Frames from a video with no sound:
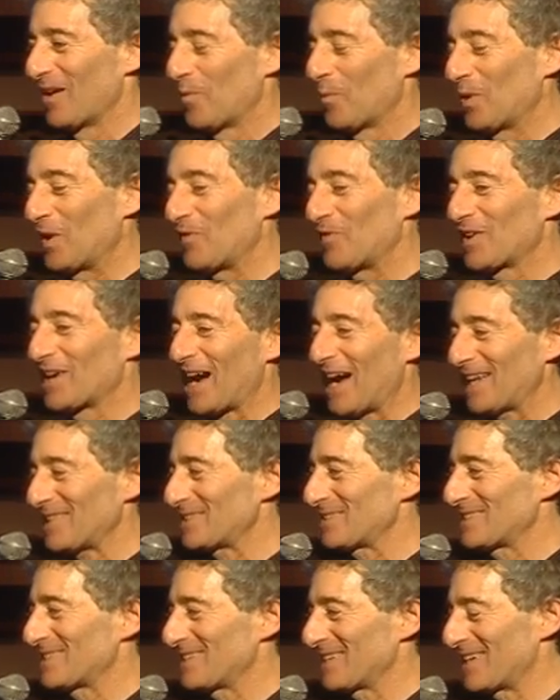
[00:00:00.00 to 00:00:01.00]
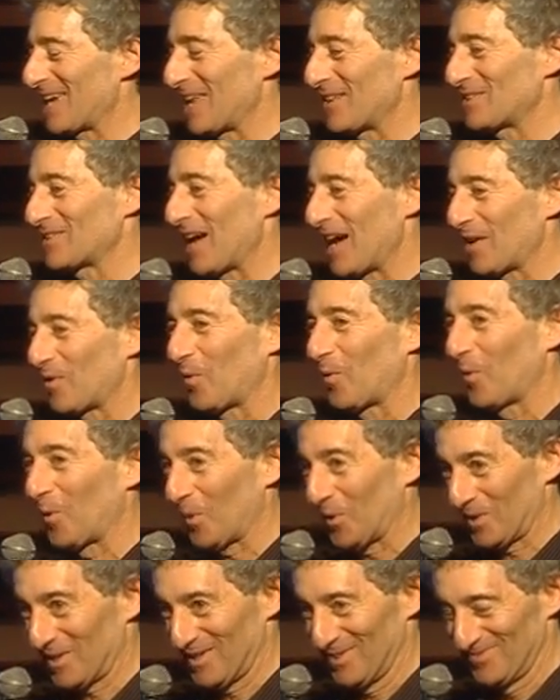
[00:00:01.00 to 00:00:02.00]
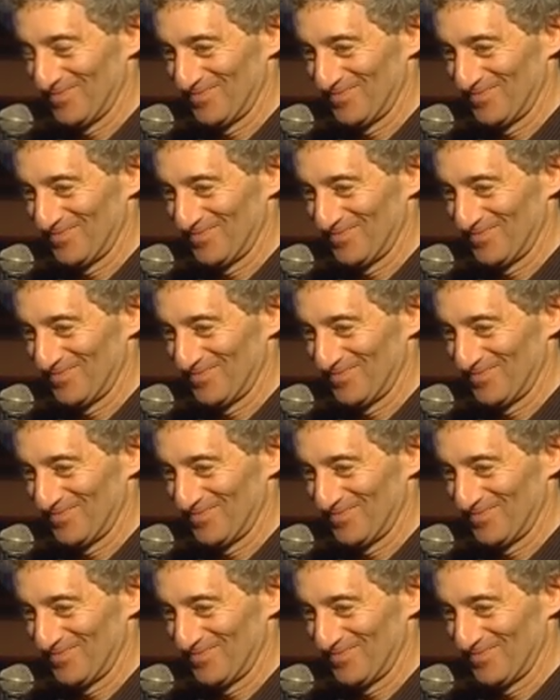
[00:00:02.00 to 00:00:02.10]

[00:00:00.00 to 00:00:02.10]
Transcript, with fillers: we forgot to get .org.